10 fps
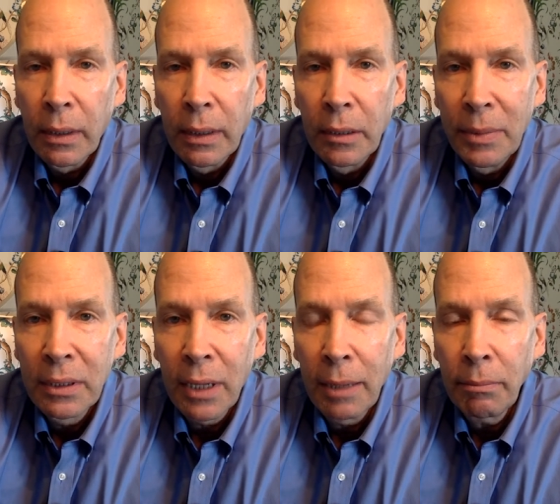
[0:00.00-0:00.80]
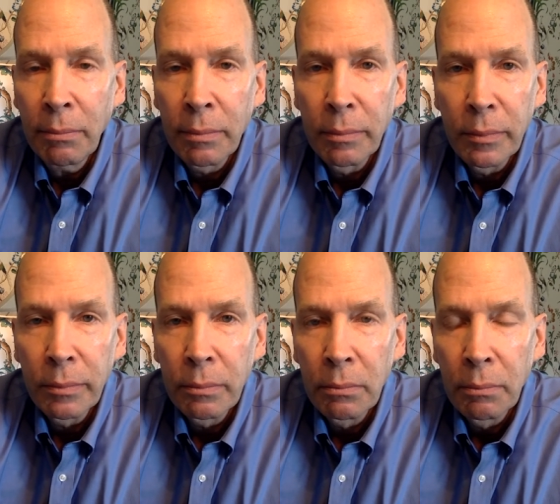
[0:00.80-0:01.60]
In the meantime,
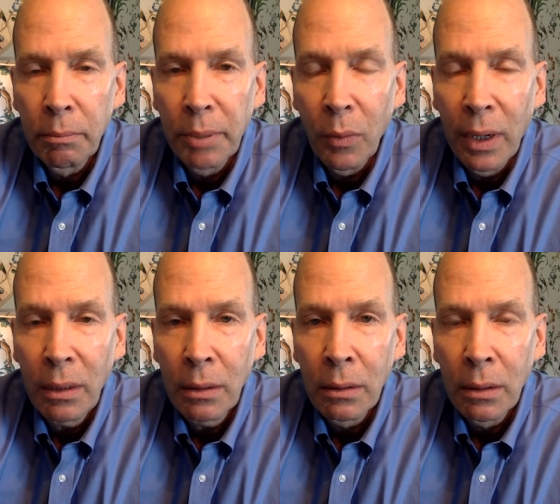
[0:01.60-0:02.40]
be well,